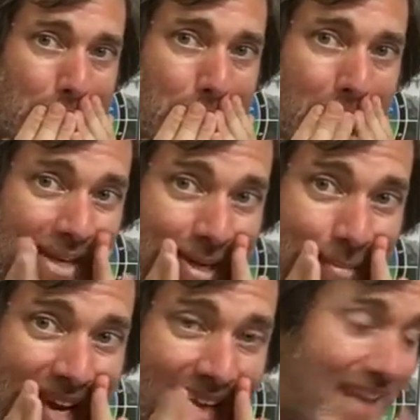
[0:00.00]
It's
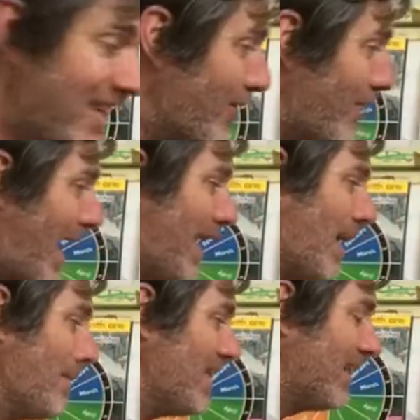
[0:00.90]
Amelia! You're right!
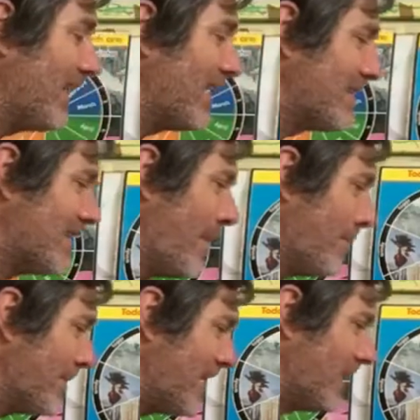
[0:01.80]
Amelia is the
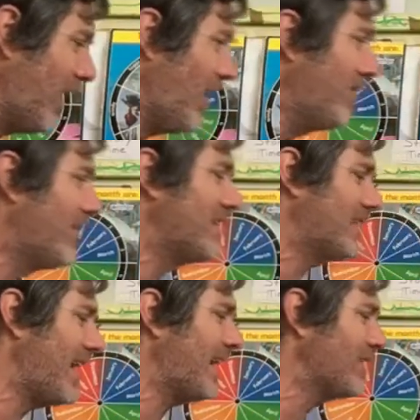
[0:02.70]
meat of the
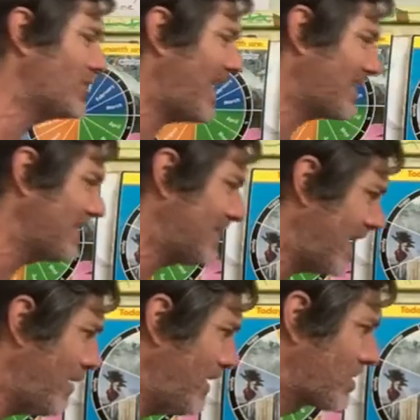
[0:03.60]
Sagan-Jackson
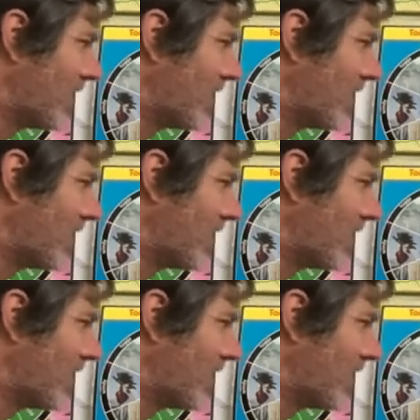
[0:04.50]
sandwich.